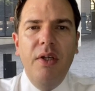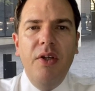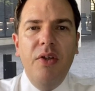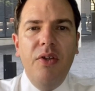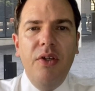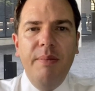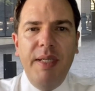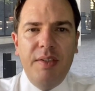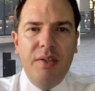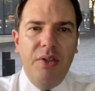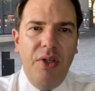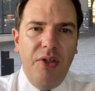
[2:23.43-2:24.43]
You must
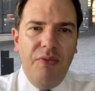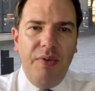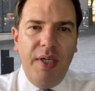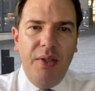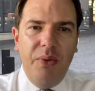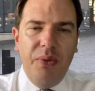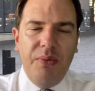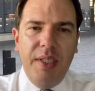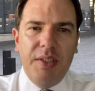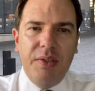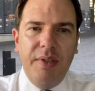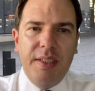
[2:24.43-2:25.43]
notify an
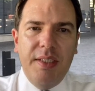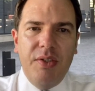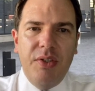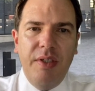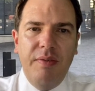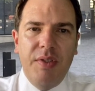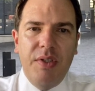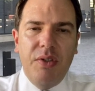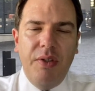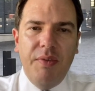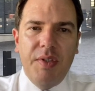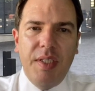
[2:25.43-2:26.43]
authorised corrective services
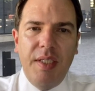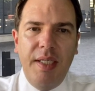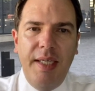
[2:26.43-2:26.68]
officer